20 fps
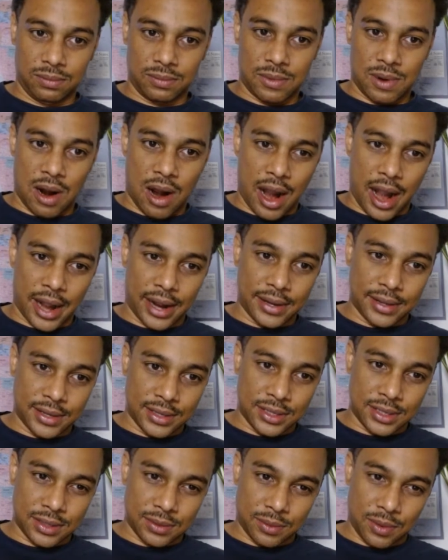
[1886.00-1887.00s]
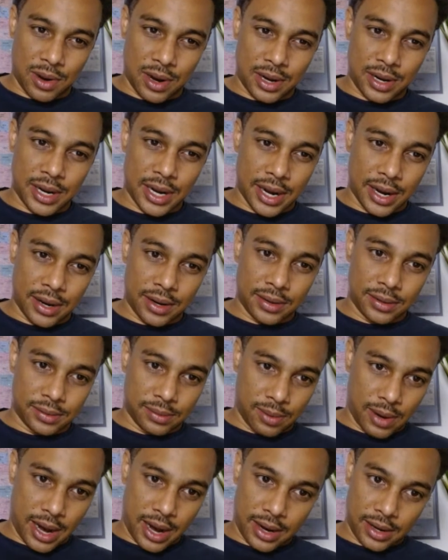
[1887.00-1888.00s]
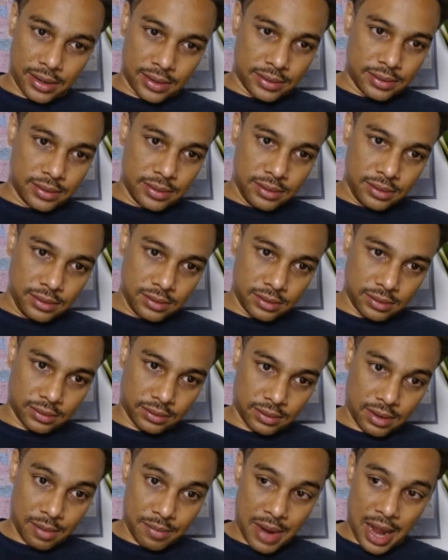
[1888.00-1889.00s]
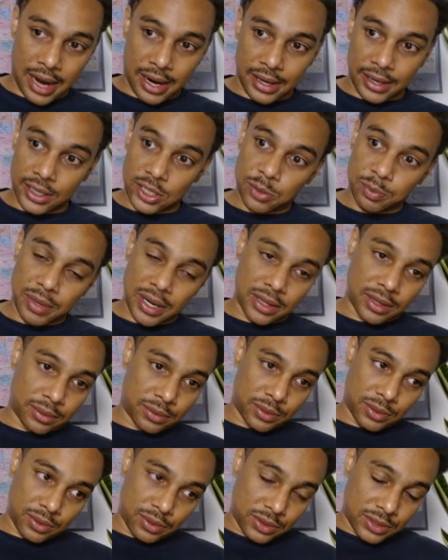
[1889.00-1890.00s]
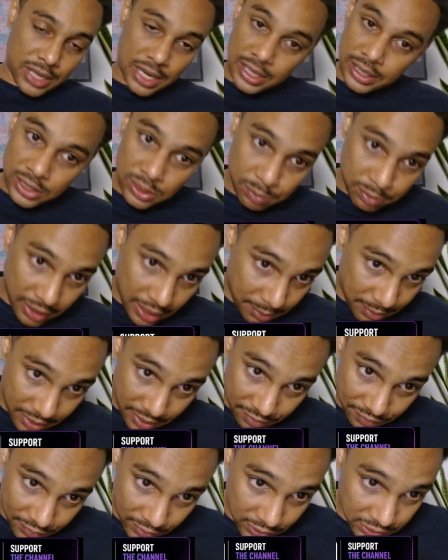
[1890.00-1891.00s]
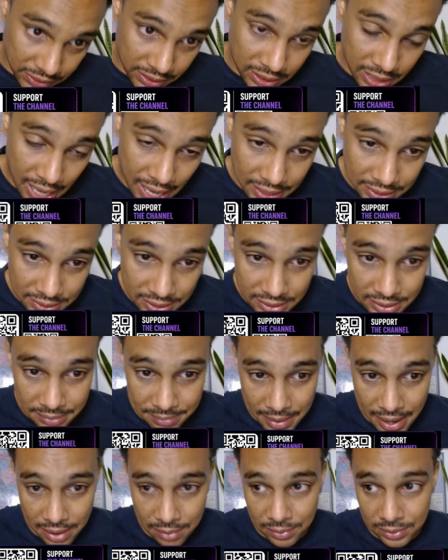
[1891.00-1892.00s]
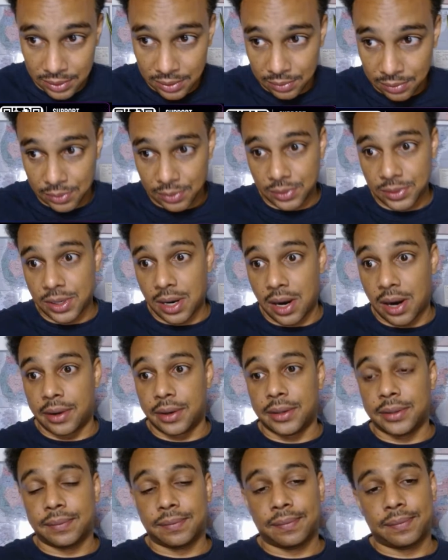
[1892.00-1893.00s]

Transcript: All right, this is one here where I'm not going to explain the rules. I'll explain them in a future class. Doesn't matter what the rules are.